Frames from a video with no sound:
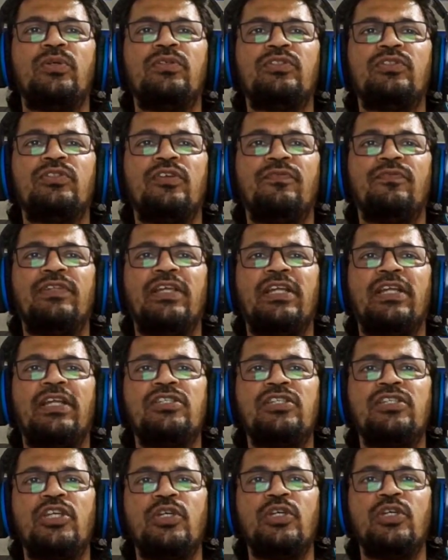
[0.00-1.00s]
So if there is
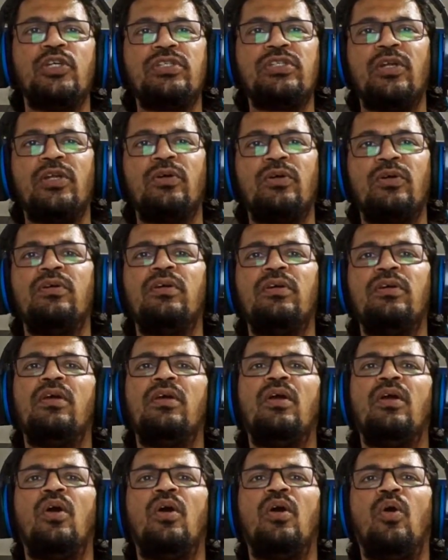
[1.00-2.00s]
Q 0,
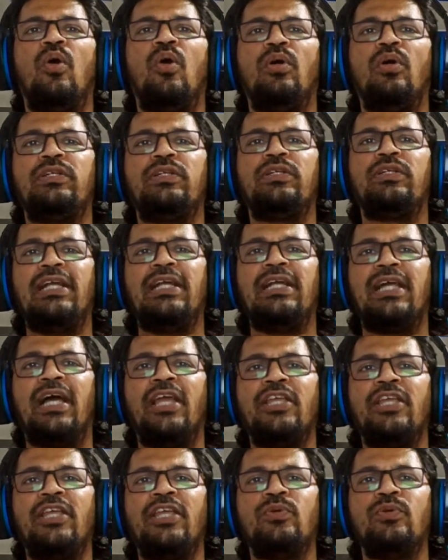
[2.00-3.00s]
delta
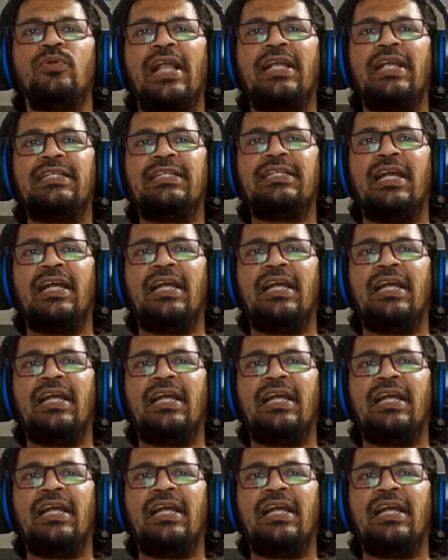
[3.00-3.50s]
U, delta T.